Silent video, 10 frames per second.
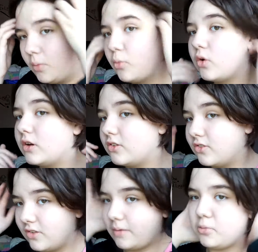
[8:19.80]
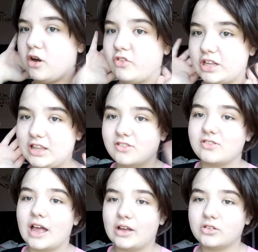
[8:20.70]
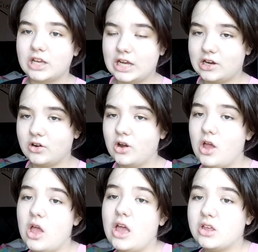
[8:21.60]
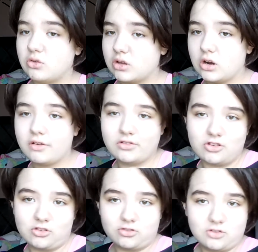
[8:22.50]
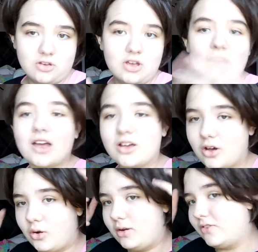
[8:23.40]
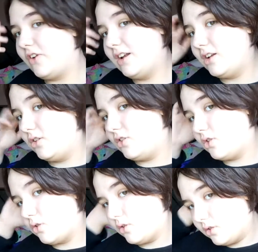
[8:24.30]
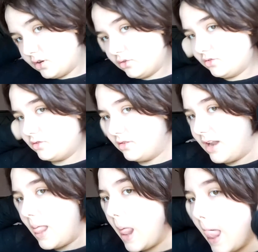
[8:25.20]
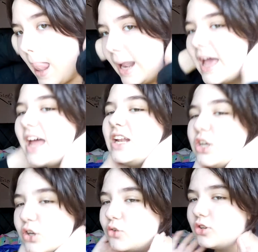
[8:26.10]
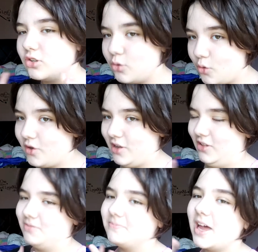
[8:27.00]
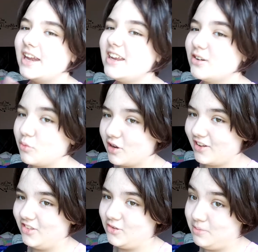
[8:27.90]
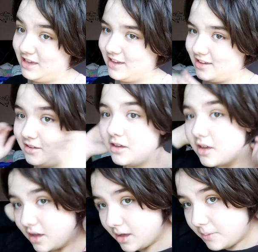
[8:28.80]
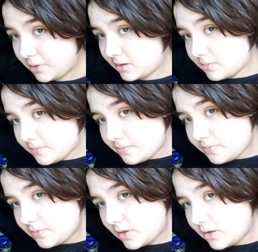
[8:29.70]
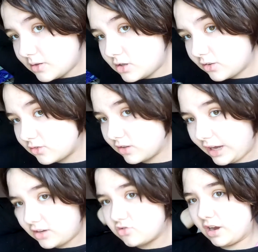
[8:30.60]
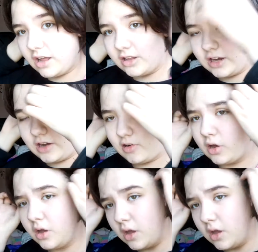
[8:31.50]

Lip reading: more perfectly styled hair, you can always just go and find a new tutorial. I need to work on speaking, but just kind of trial and error.